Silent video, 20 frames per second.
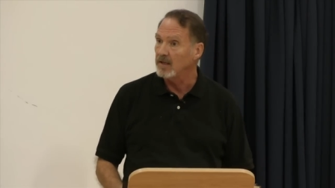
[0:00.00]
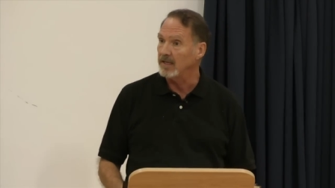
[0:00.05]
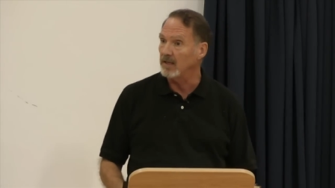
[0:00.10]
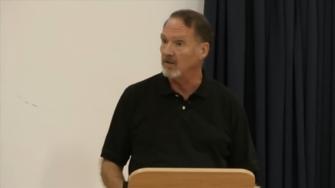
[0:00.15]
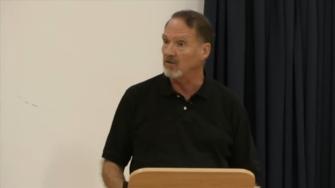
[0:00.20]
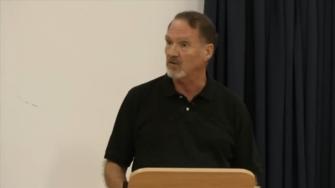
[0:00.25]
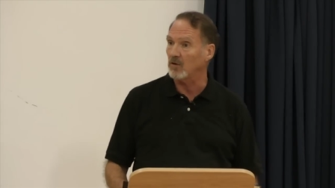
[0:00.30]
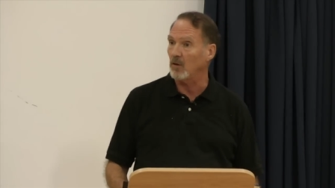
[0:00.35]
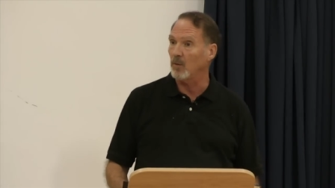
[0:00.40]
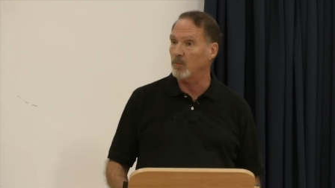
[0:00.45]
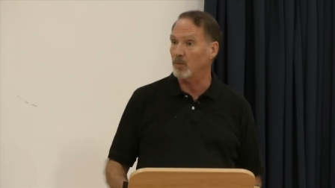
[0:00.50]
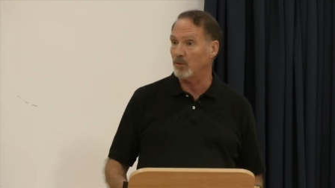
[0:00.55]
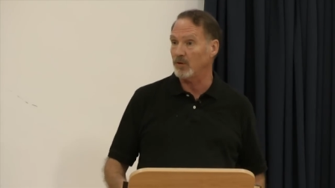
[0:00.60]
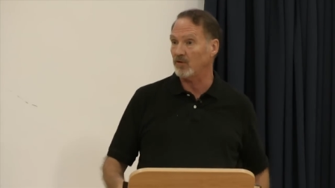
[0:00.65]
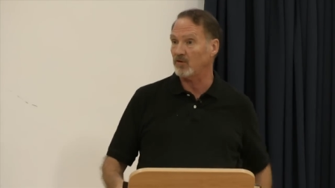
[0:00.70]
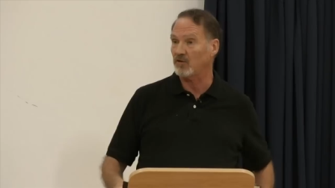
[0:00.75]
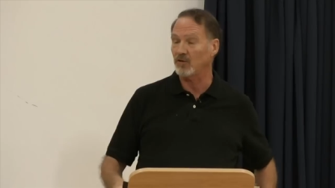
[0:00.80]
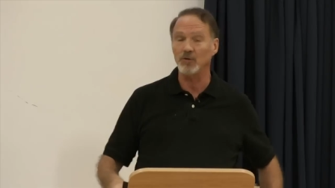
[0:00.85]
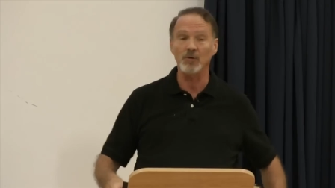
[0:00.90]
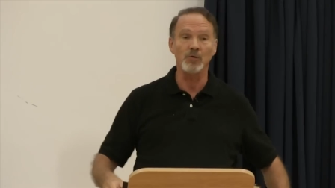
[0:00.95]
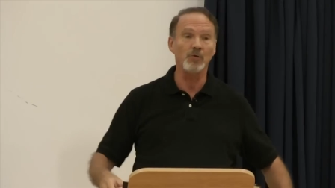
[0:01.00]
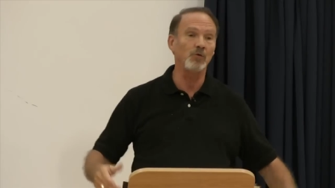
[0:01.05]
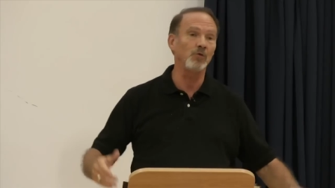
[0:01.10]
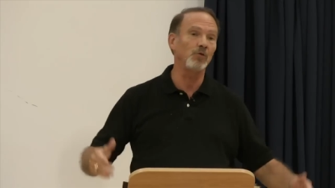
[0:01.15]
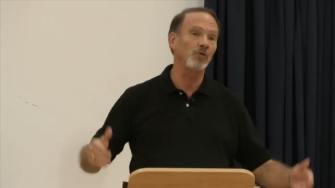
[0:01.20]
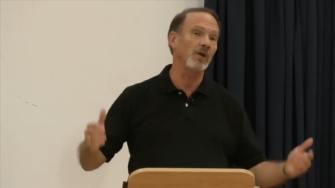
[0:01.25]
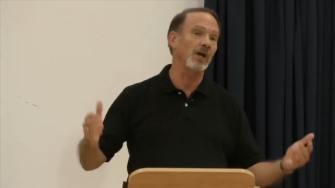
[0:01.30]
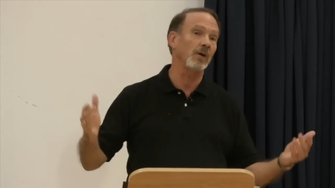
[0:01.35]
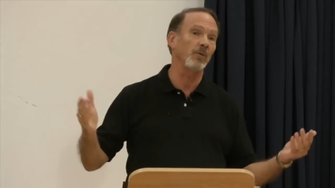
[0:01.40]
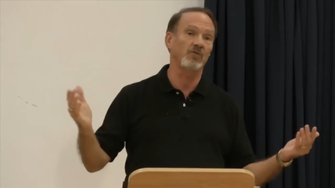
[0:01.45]
And so pretty
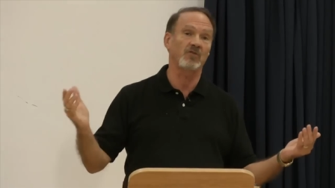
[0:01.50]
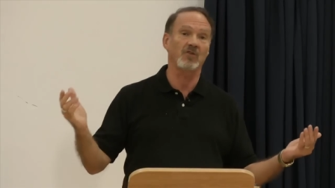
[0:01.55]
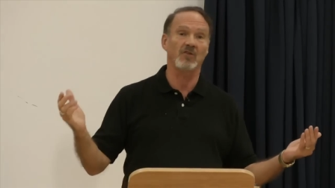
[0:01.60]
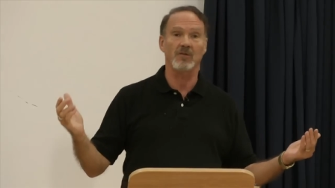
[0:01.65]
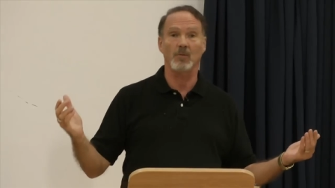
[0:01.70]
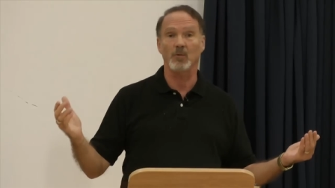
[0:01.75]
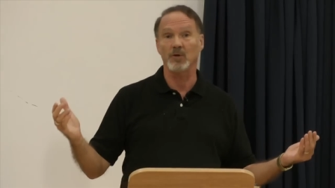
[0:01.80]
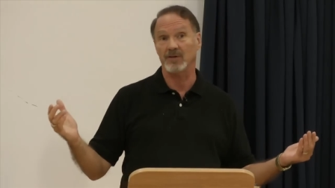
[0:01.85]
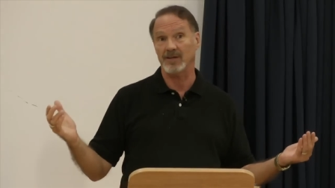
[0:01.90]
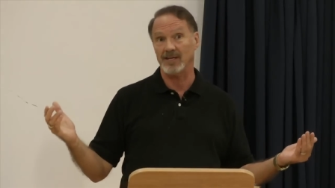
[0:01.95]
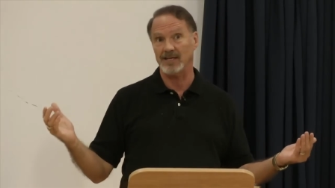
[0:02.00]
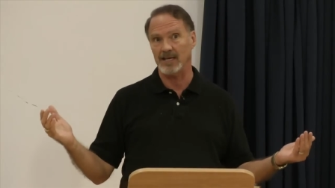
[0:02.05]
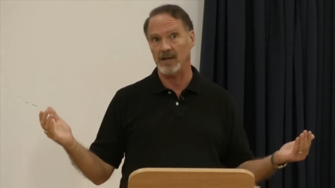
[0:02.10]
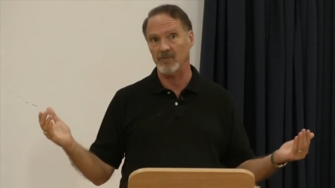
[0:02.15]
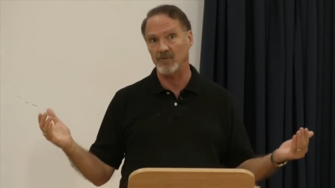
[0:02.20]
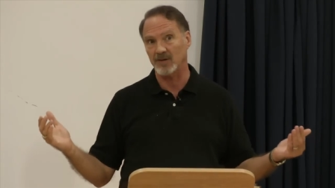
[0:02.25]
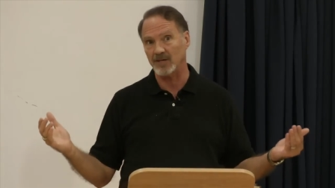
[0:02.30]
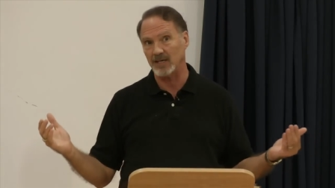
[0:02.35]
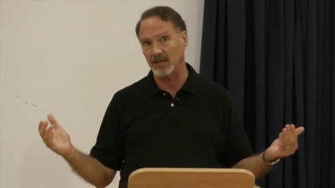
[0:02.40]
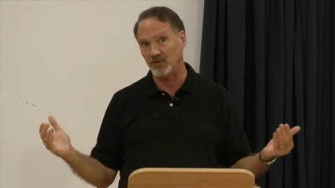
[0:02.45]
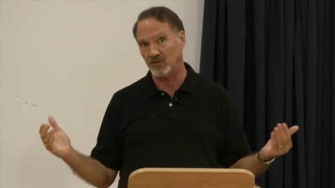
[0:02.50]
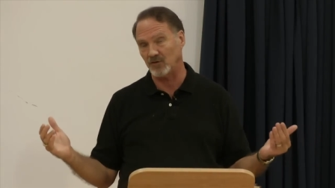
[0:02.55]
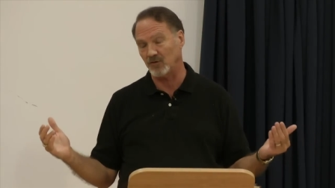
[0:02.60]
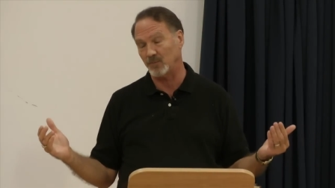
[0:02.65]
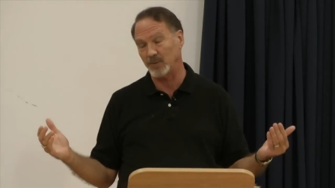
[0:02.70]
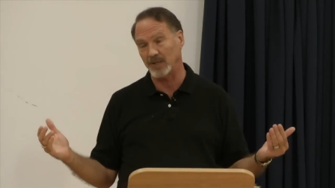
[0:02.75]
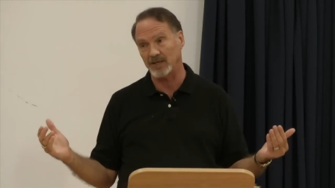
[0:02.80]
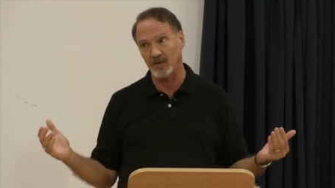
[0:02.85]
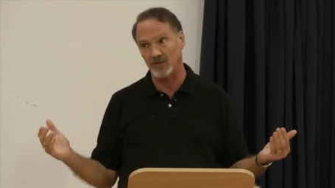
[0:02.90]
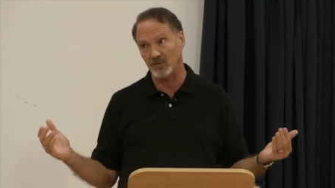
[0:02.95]
soon I wasn't getting invitations
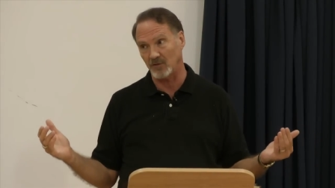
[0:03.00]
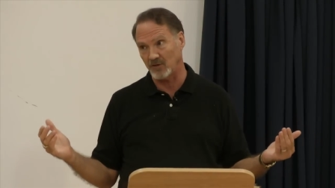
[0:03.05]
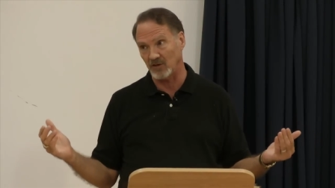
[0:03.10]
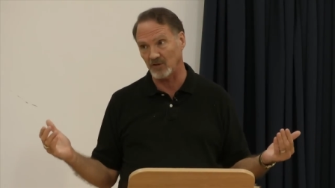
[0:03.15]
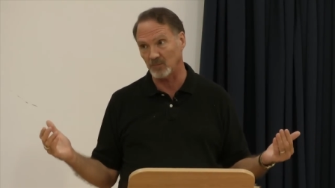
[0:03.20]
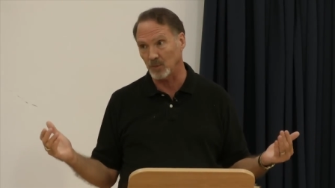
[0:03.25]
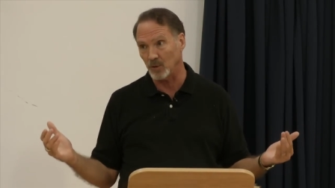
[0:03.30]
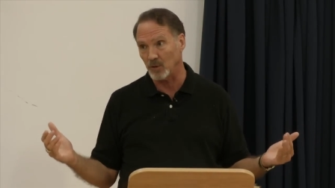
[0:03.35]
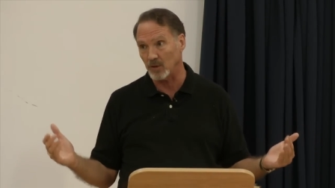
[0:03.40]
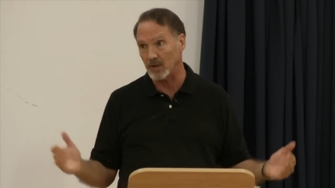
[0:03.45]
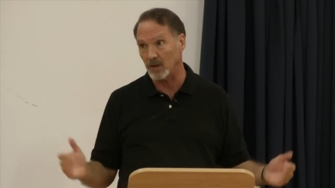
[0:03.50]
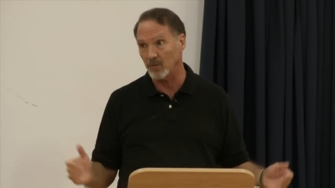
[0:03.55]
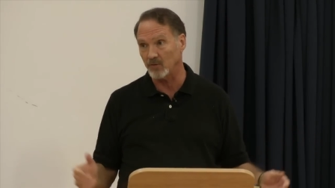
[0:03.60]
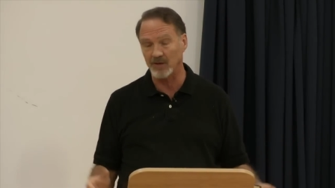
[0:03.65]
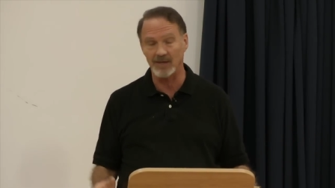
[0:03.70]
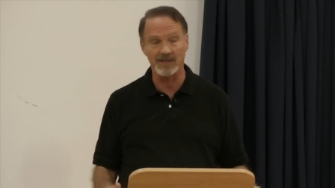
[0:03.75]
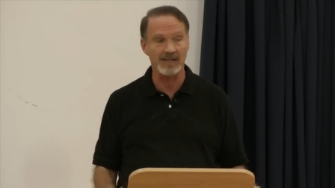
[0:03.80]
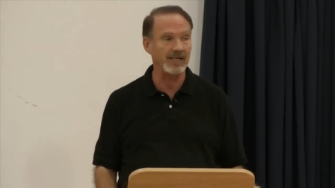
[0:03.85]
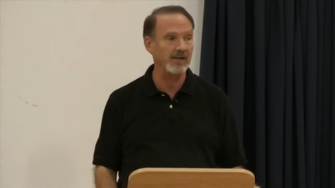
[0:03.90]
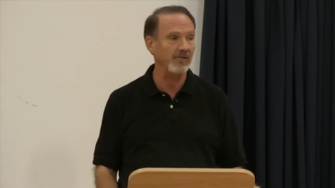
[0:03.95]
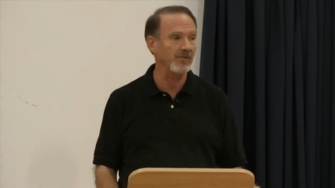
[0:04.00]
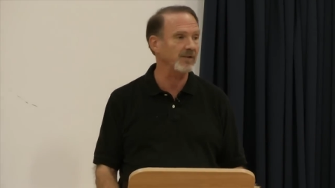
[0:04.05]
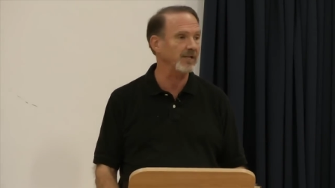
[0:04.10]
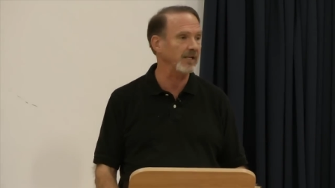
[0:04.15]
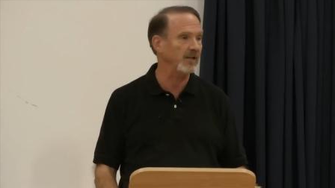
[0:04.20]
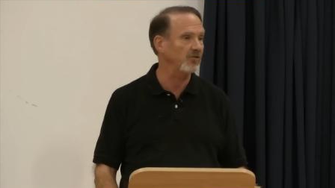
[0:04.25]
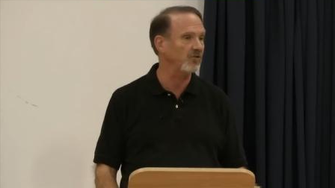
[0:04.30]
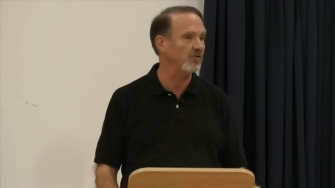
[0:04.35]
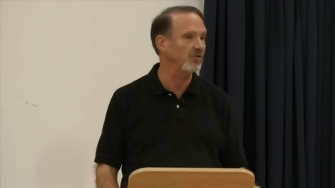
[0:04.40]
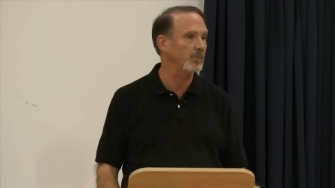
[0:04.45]
because of this book. I was getting
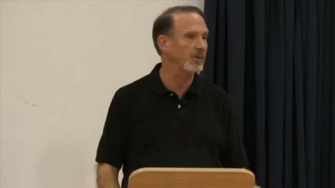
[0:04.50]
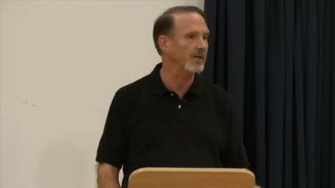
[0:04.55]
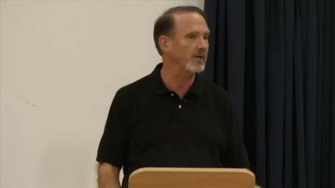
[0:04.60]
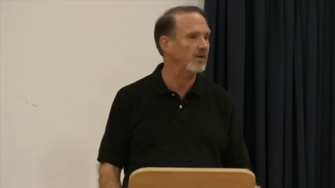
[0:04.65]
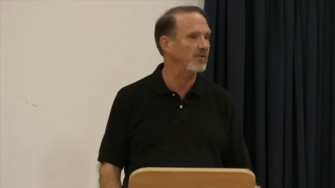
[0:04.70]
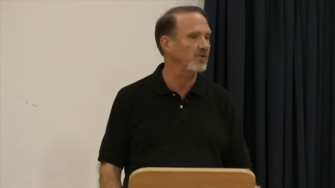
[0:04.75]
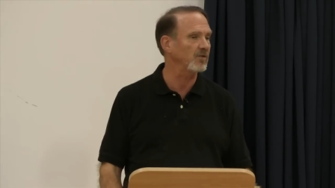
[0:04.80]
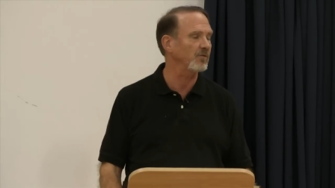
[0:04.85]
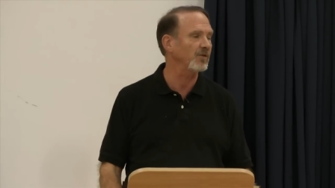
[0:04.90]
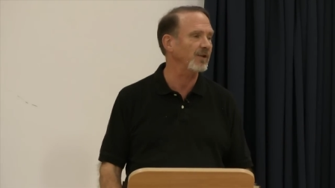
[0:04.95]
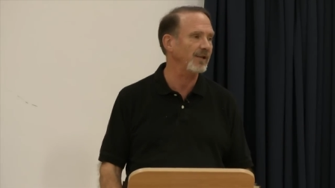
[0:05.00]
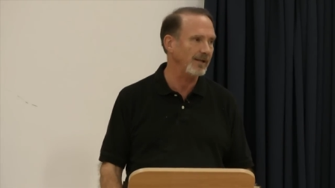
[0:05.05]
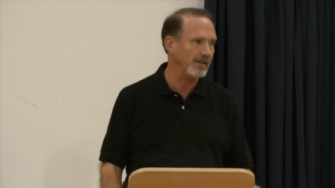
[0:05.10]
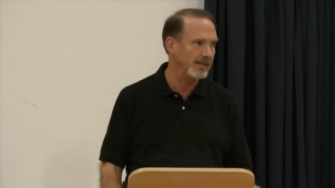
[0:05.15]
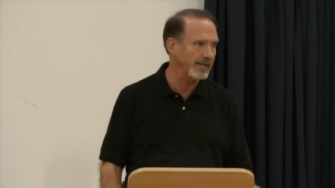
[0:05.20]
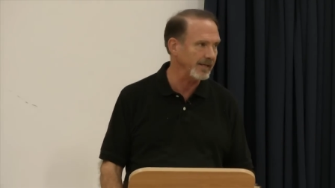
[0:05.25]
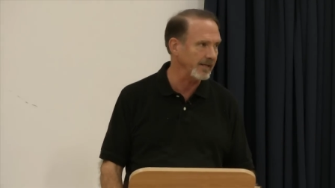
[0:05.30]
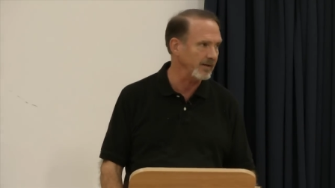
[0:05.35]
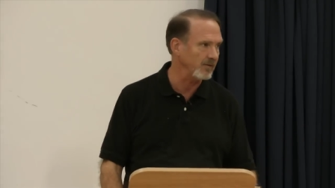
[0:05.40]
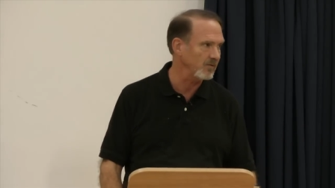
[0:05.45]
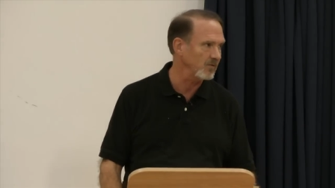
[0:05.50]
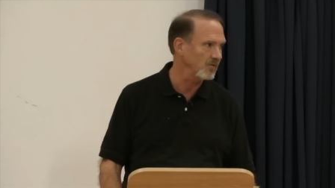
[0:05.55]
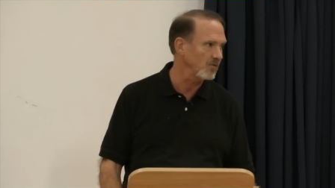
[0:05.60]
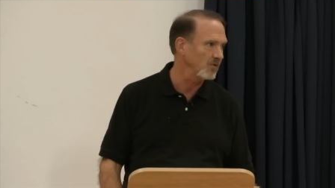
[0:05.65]
invitations because of healing.